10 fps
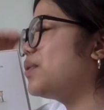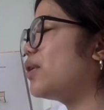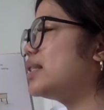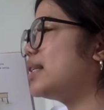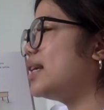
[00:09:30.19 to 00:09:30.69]

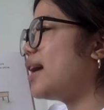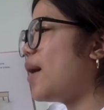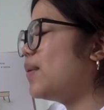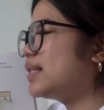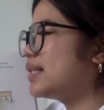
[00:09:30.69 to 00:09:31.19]
Gorski,
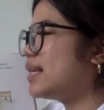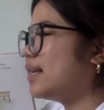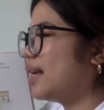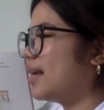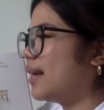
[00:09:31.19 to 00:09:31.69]
I was
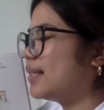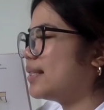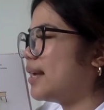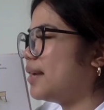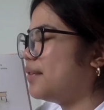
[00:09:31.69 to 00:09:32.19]
thinking," I
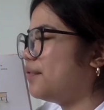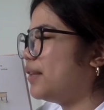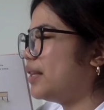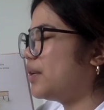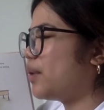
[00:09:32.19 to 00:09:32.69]
said,
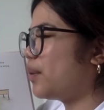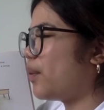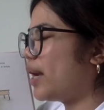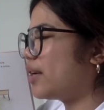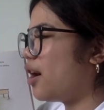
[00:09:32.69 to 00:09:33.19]
feeling
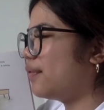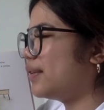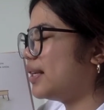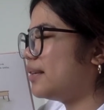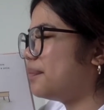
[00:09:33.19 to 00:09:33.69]
quite
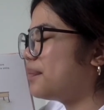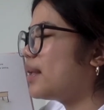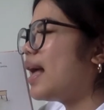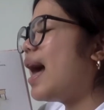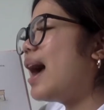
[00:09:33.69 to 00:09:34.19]
confident.
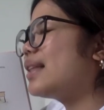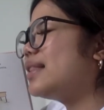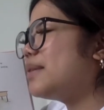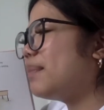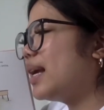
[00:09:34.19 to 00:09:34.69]
"I
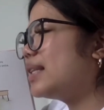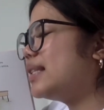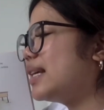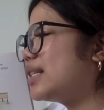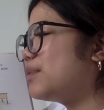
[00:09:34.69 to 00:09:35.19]
think my
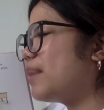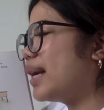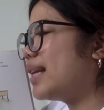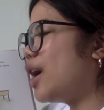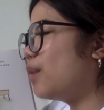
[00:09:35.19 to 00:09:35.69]
ideas
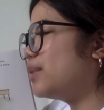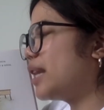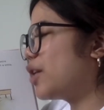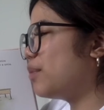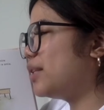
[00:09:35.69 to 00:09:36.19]
might help
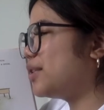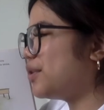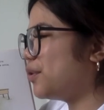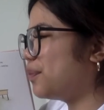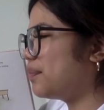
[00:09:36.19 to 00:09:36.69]
Jeremy
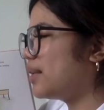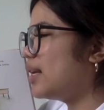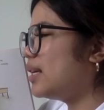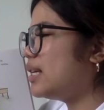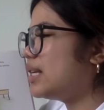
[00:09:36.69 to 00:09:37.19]
too.
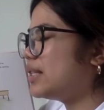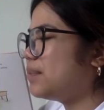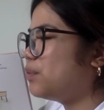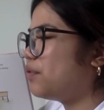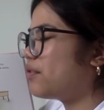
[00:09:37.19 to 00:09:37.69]
He
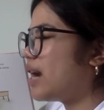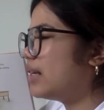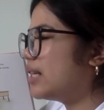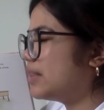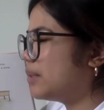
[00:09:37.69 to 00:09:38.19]
doesn't move
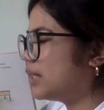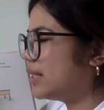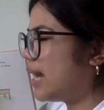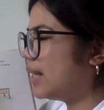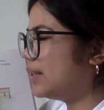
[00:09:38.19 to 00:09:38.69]
around as much
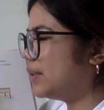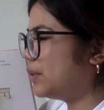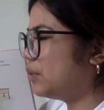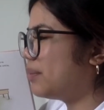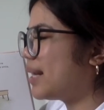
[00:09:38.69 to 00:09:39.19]
as I
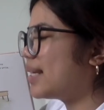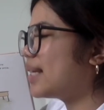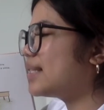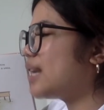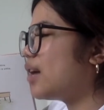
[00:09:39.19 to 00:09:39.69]
do, but I
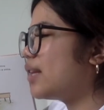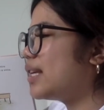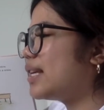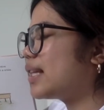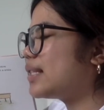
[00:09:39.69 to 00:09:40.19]
can tell that
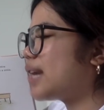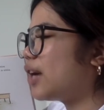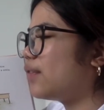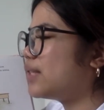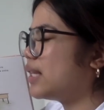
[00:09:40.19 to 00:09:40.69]
he gets
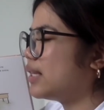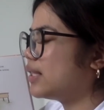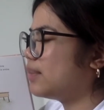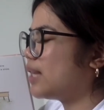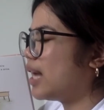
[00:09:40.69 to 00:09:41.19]
tired of sitting
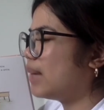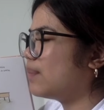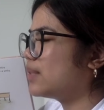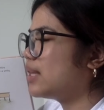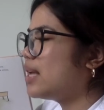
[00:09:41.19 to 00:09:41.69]

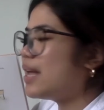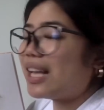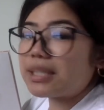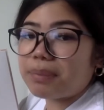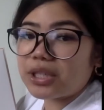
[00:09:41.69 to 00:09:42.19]
sometimes,
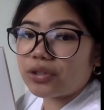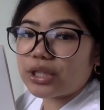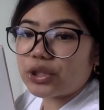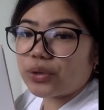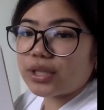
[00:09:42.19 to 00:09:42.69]

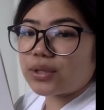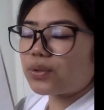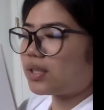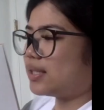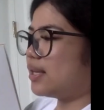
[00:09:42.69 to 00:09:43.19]
especially during
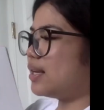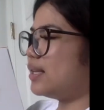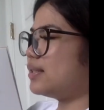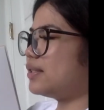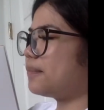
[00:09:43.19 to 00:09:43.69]
social studies.